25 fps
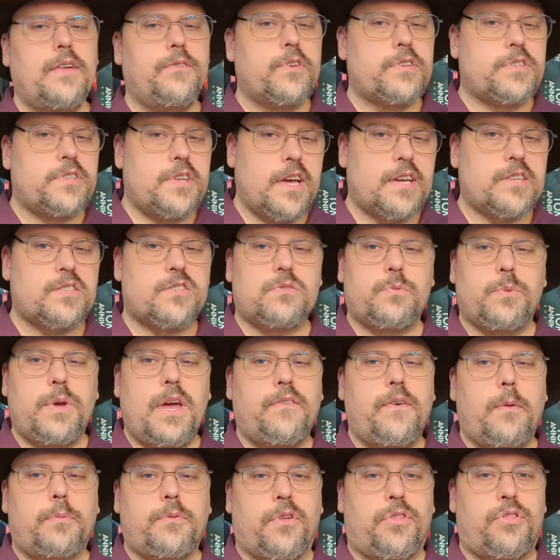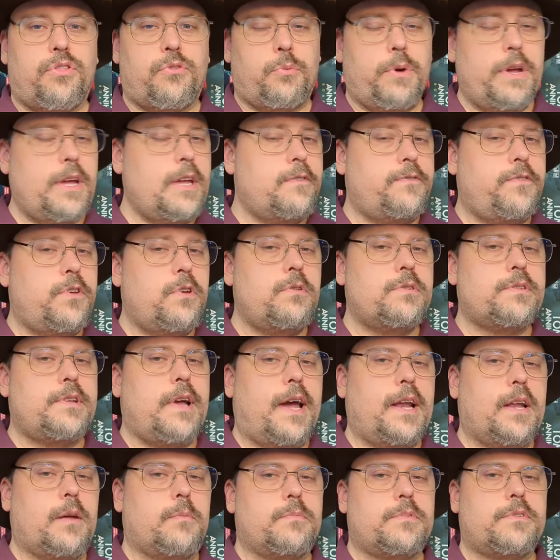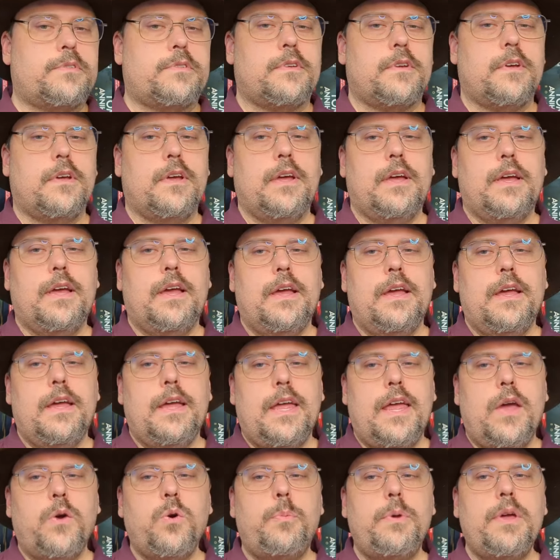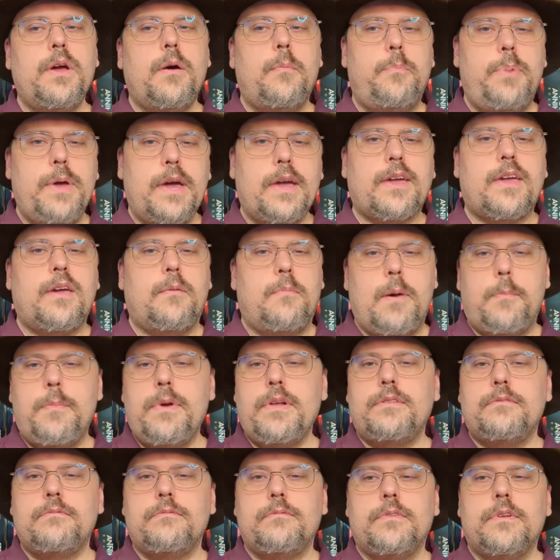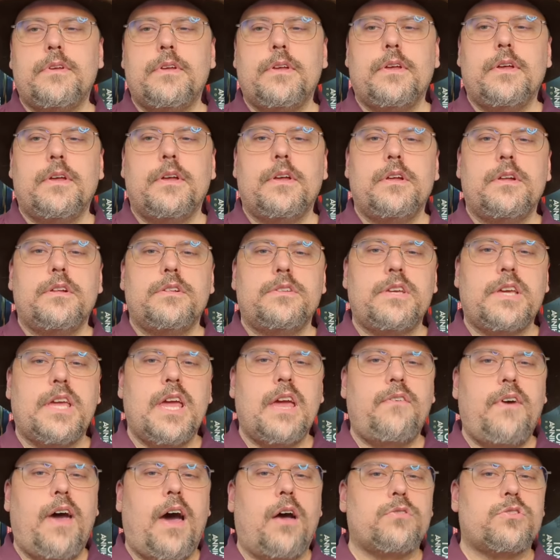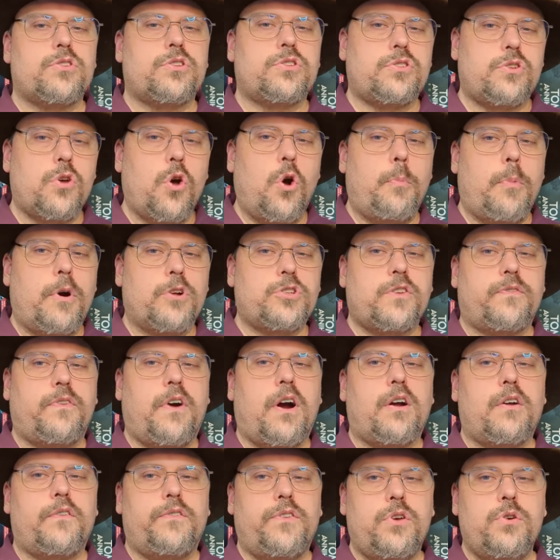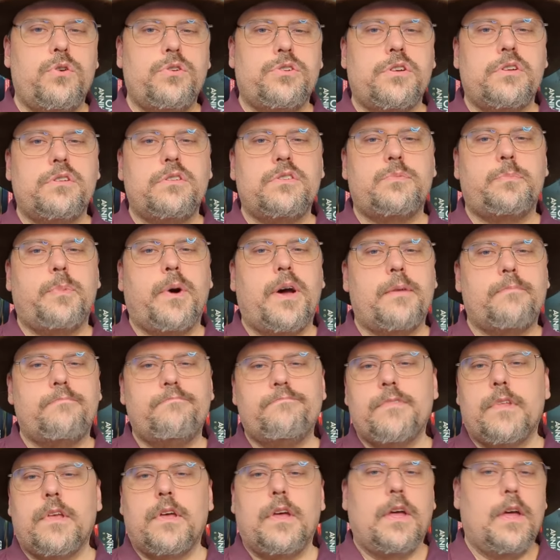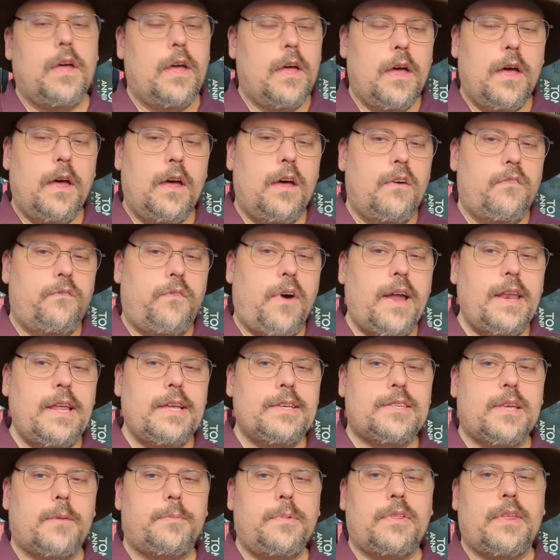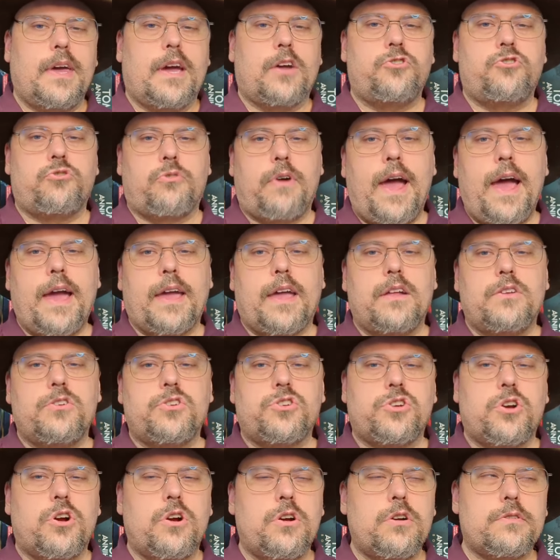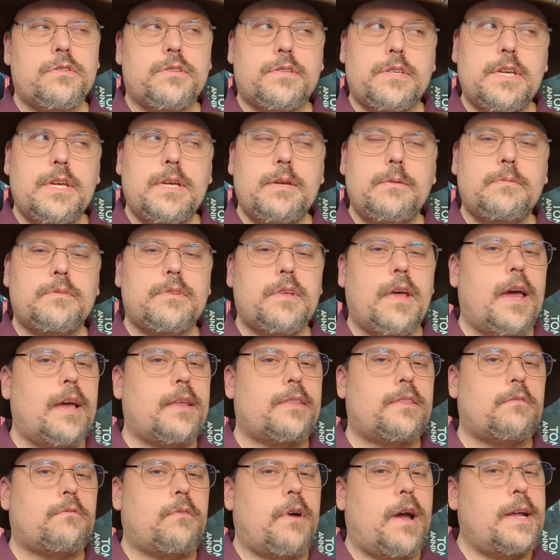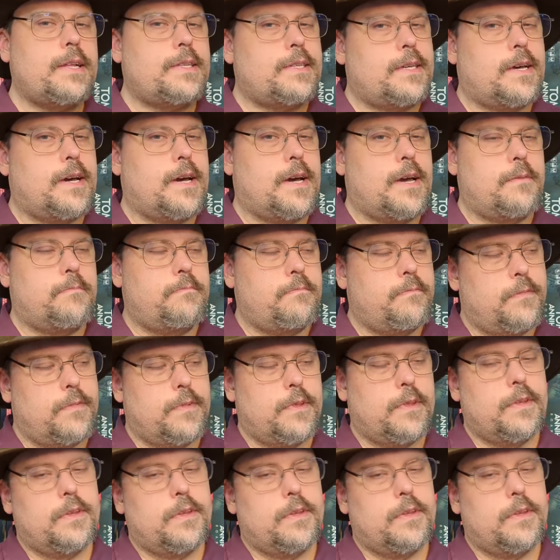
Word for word: At level 6, we have up to 3 infused items. It would be a big commitment to give out so much of our infusions, but fighting something like a dragon sure seems like the right time.